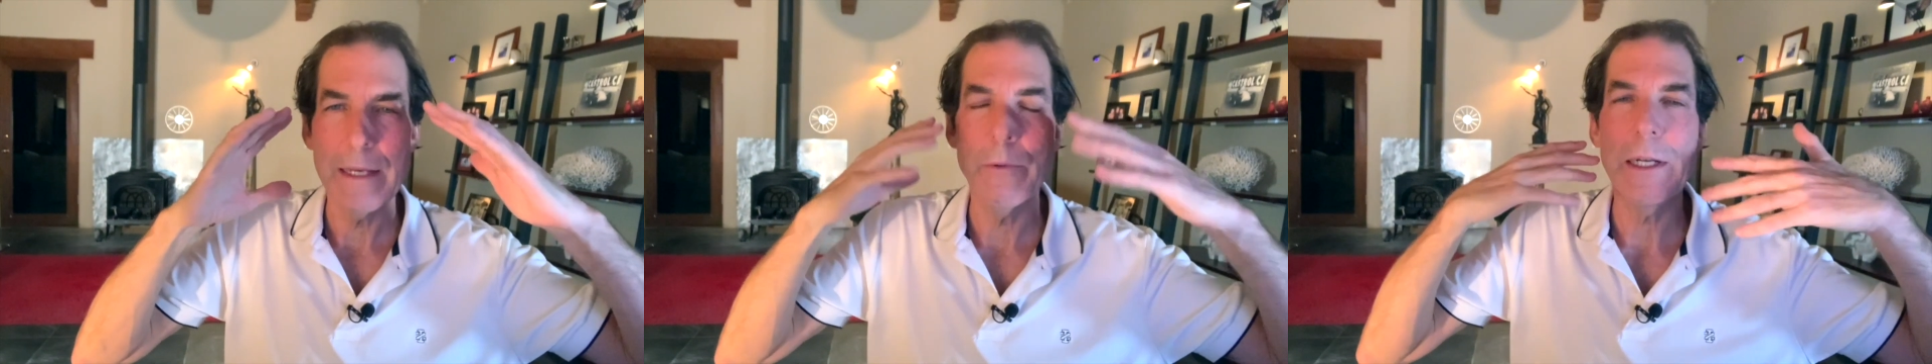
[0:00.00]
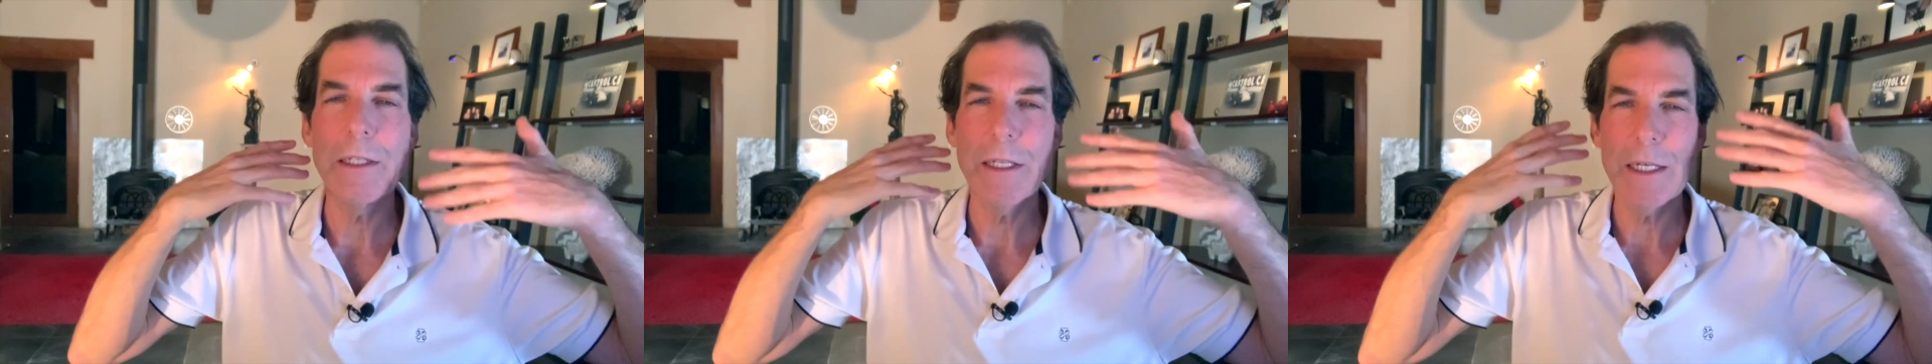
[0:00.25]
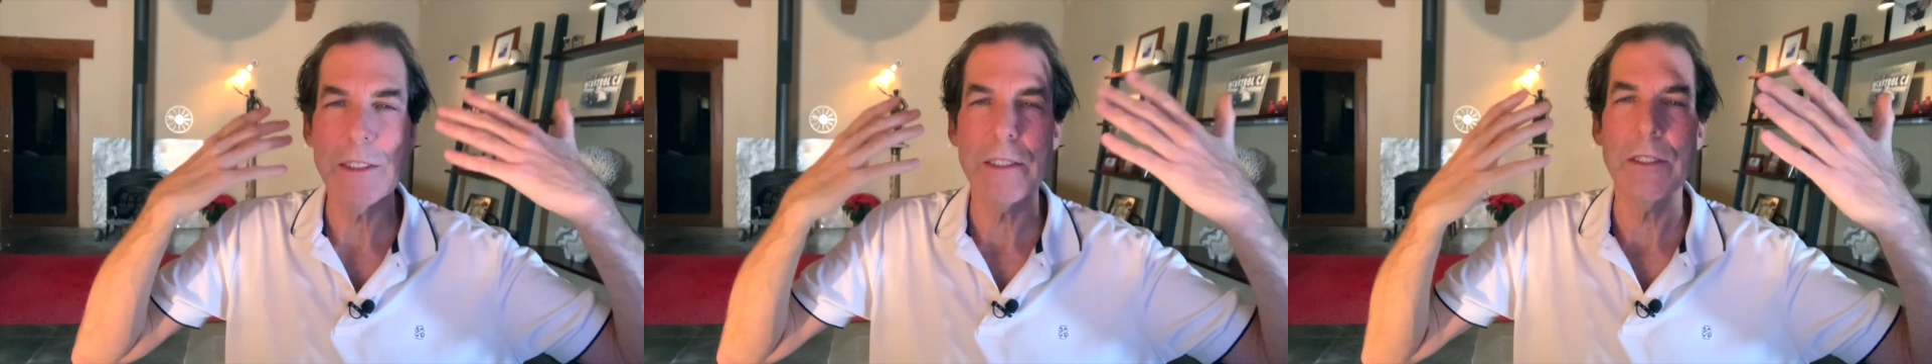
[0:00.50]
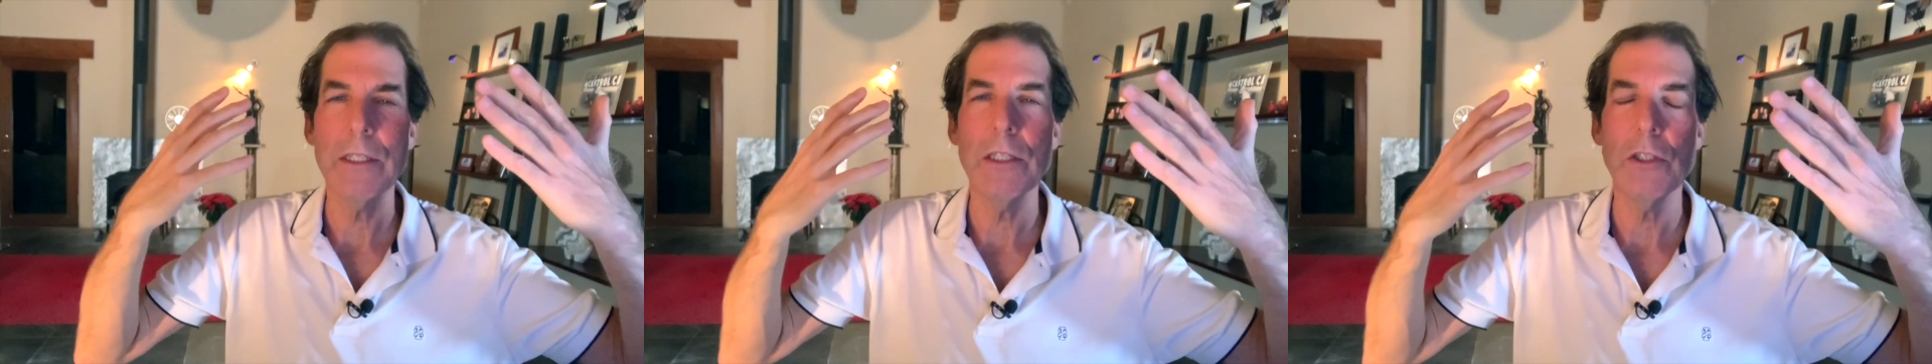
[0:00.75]
What it does
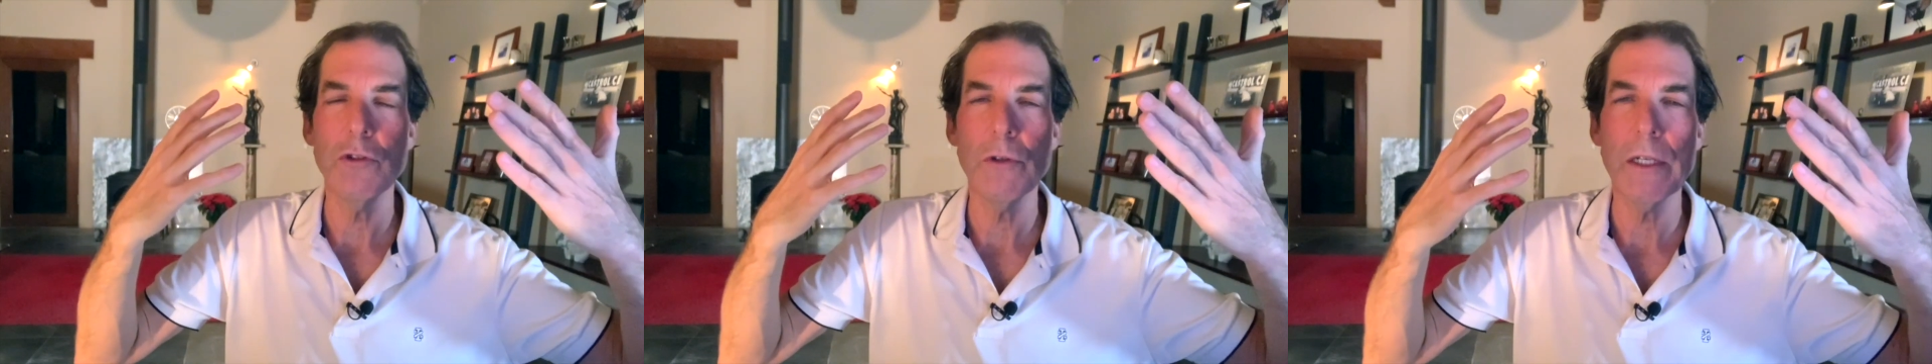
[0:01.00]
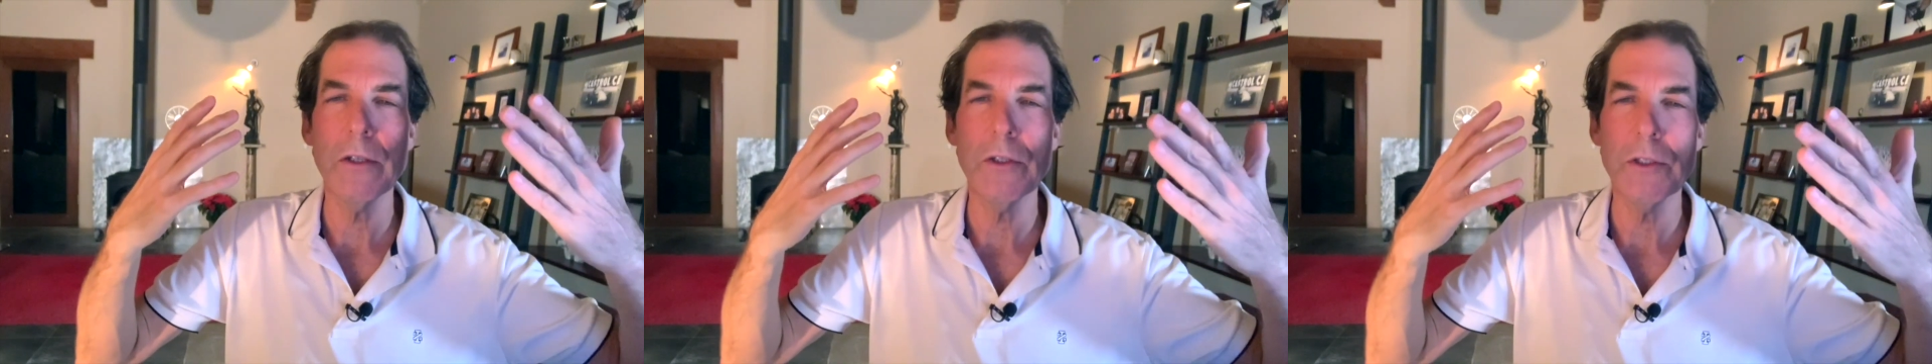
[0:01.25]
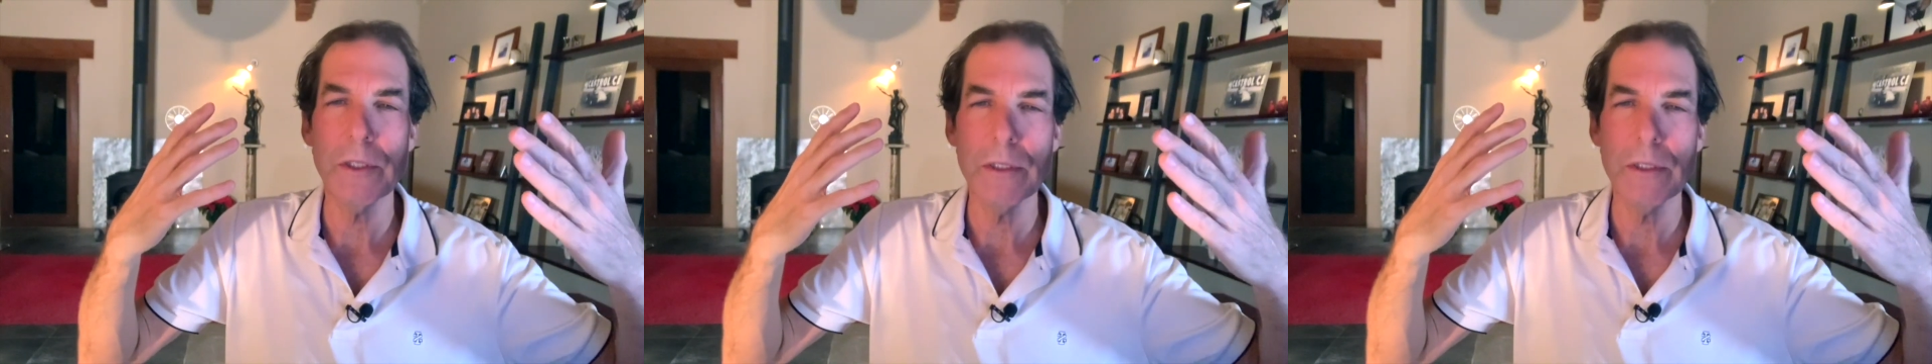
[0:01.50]
is it triggers